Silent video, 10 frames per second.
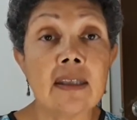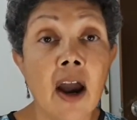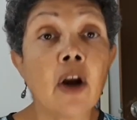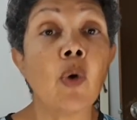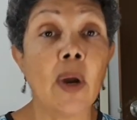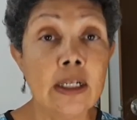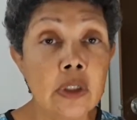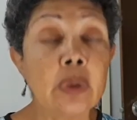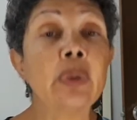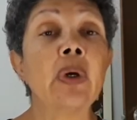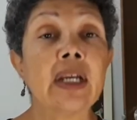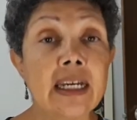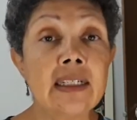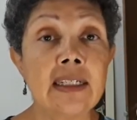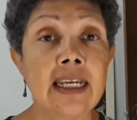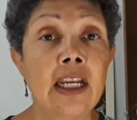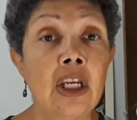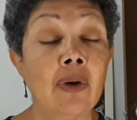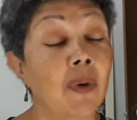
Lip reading: are going to continue.